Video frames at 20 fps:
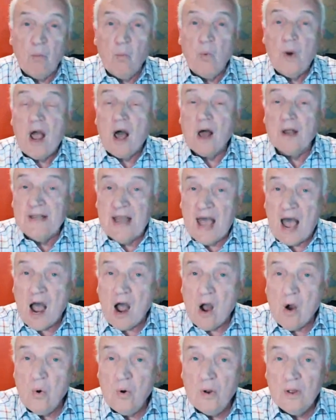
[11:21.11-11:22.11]
But we are
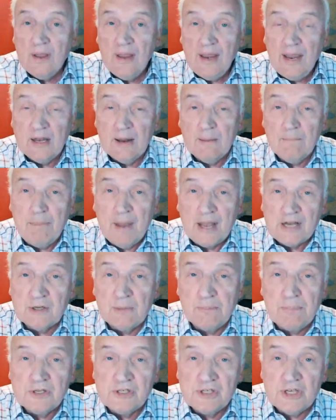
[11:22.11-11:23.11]
now in a
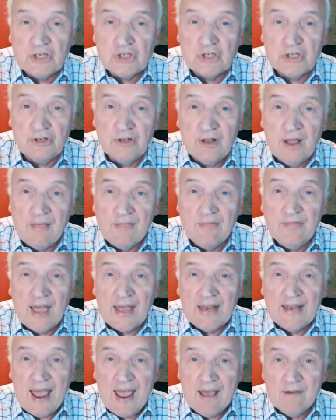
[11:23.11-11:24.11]
better position
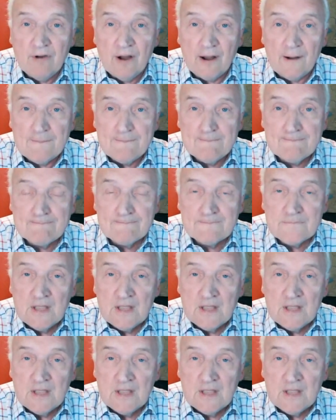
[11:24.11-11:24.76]
than ever.